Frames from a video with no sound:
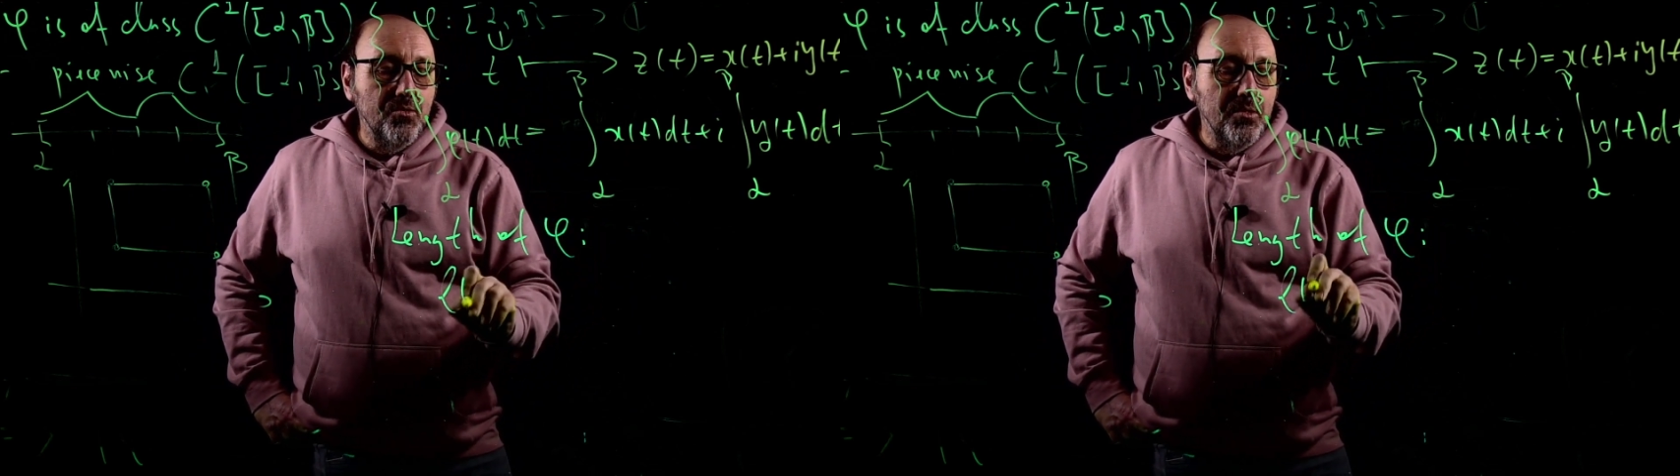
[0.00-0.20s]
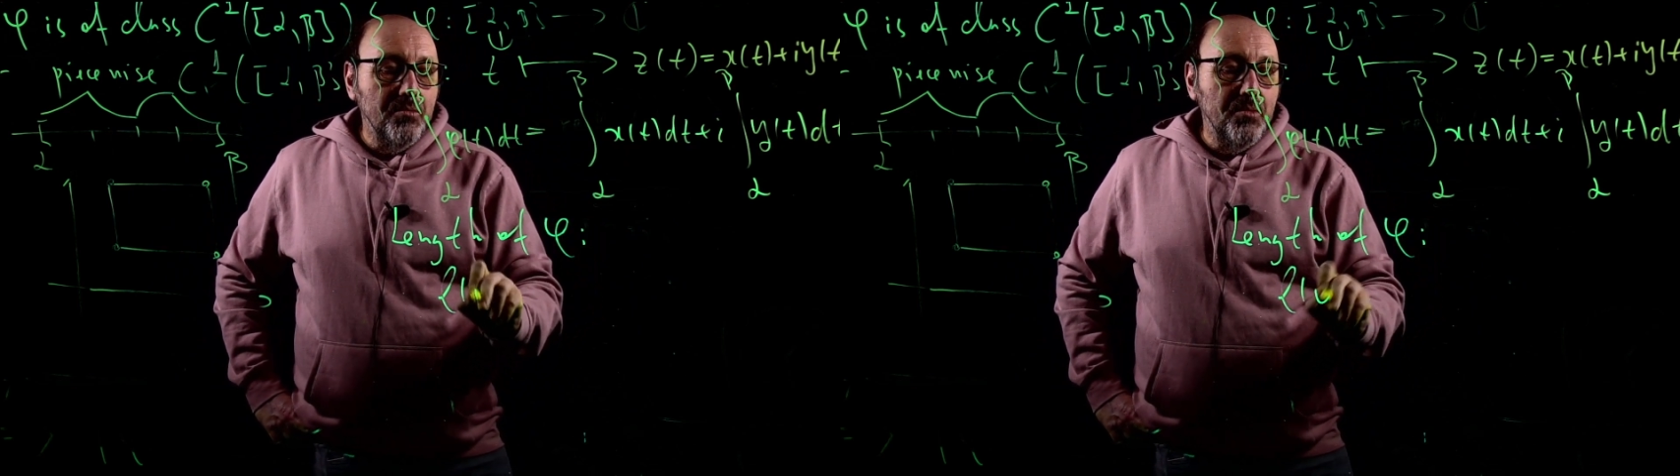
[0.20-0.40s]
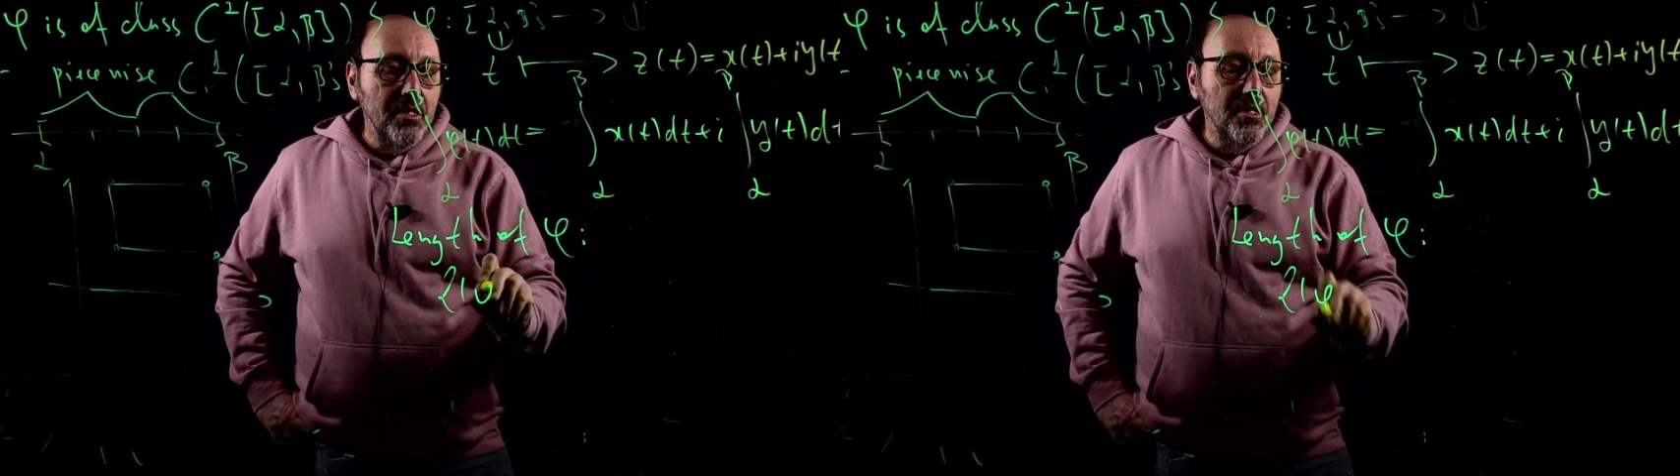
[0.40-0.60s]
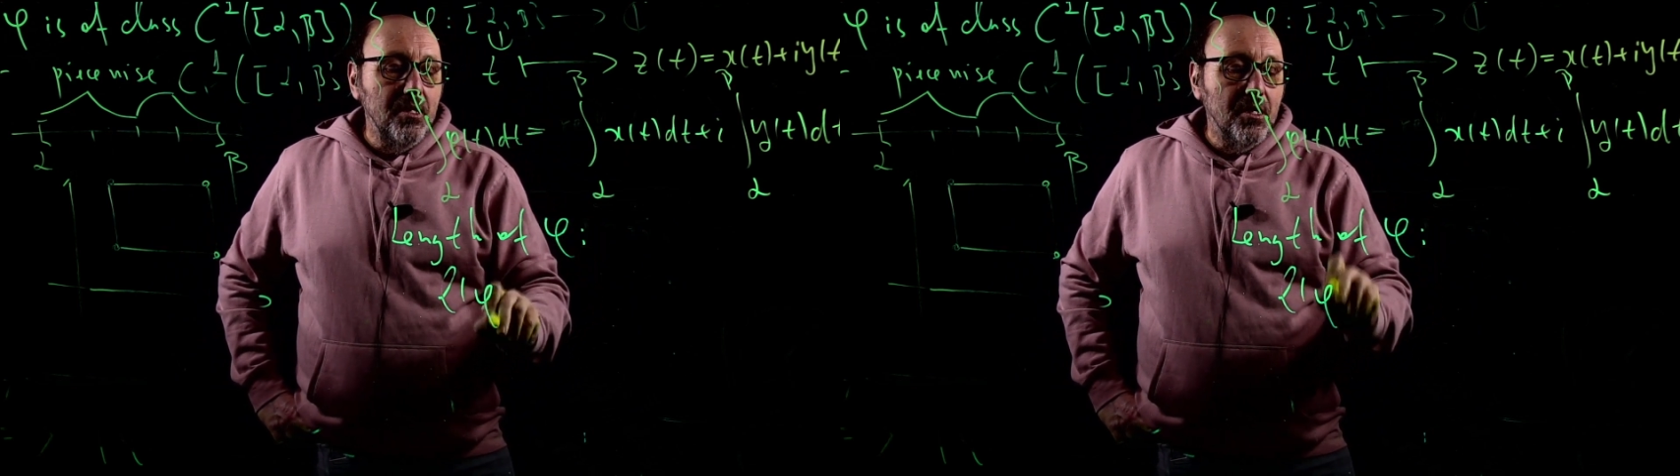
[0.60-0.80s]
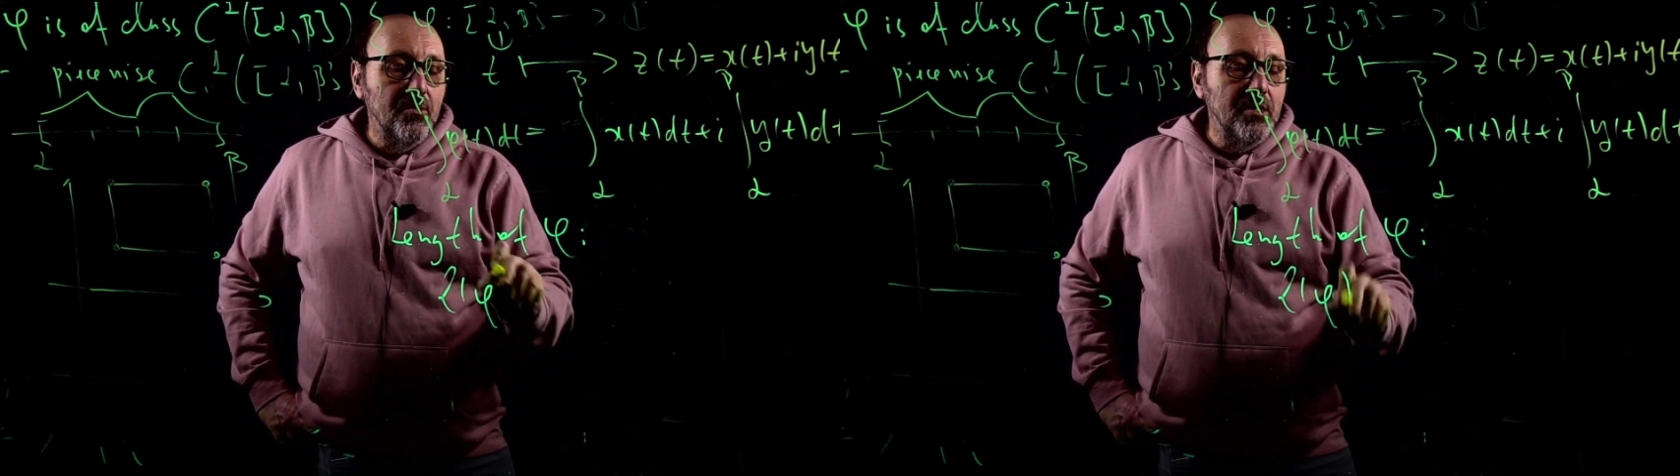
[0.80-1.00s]
will be
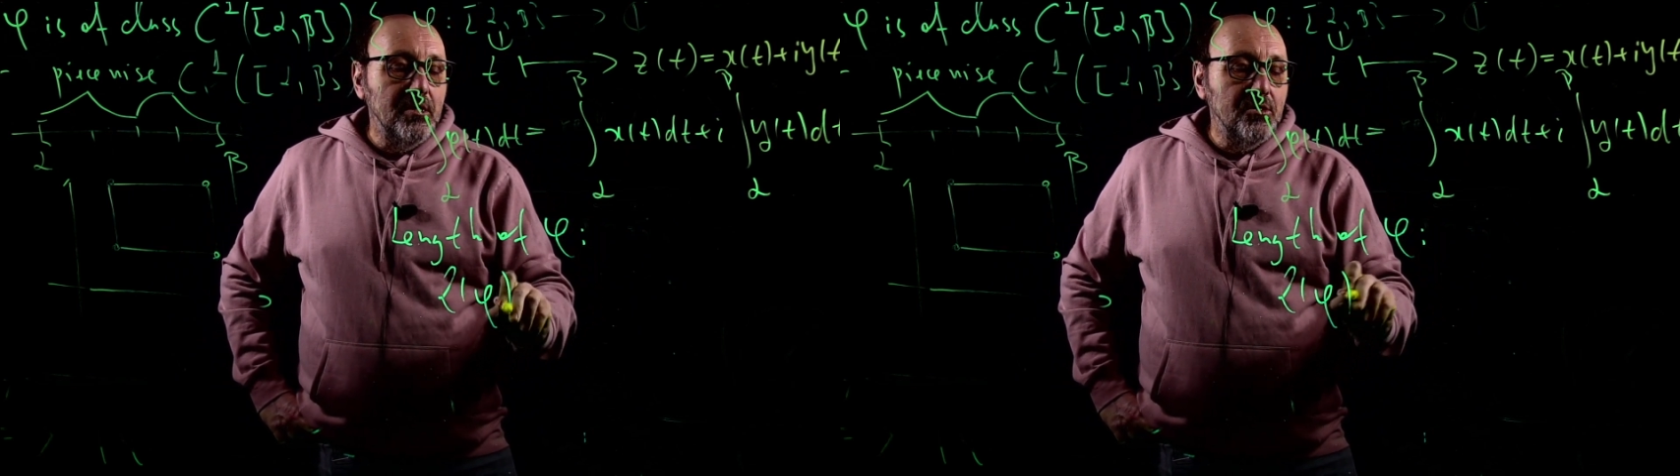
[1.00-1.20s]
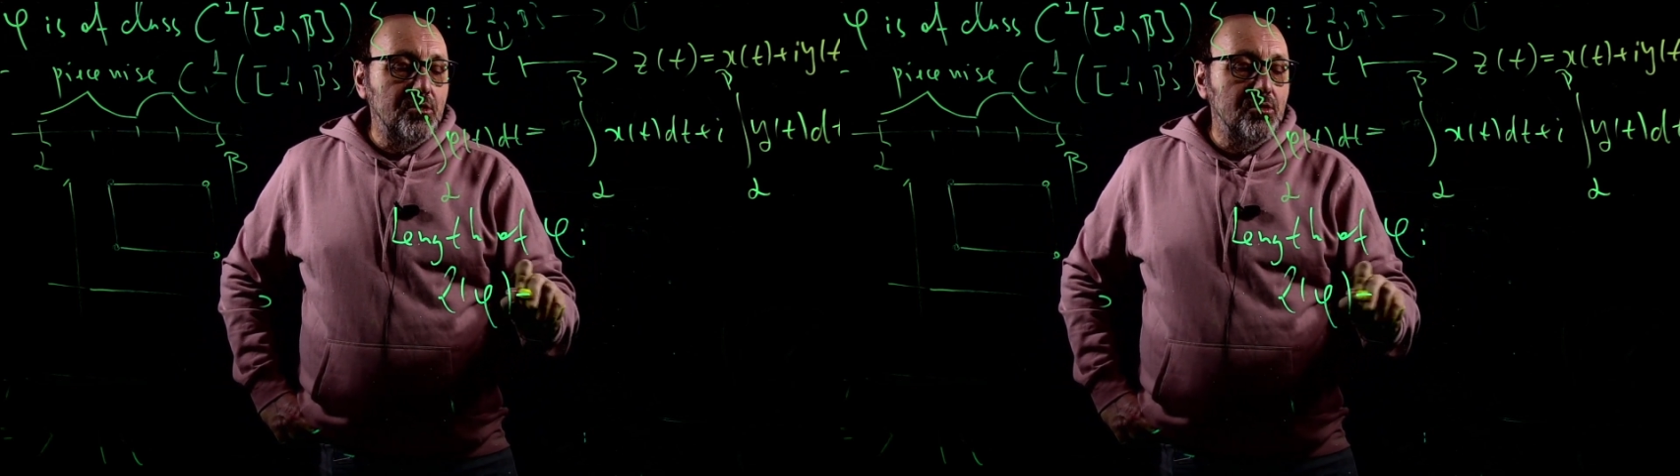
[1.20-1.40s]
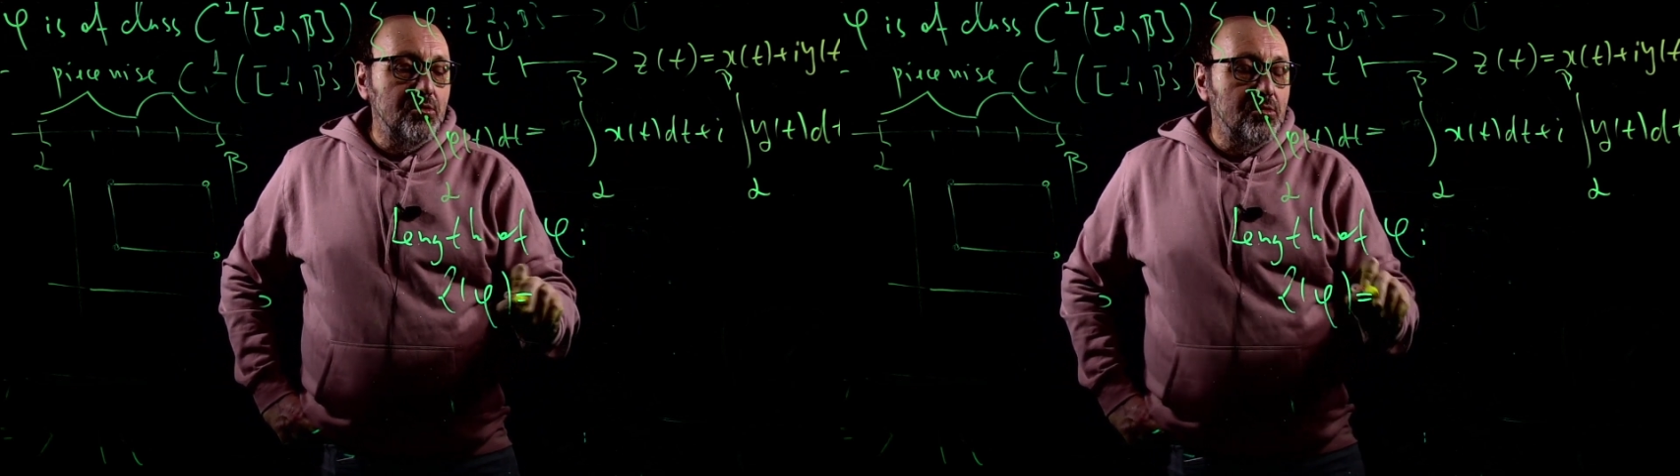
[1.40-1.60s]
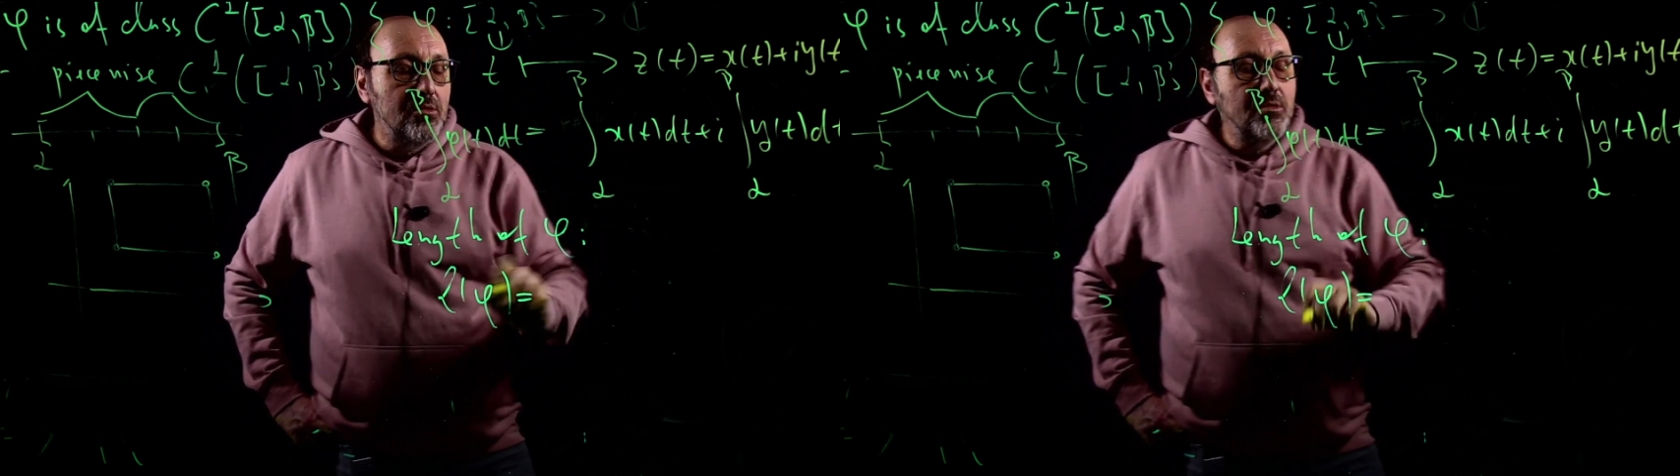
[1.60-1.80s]
equal to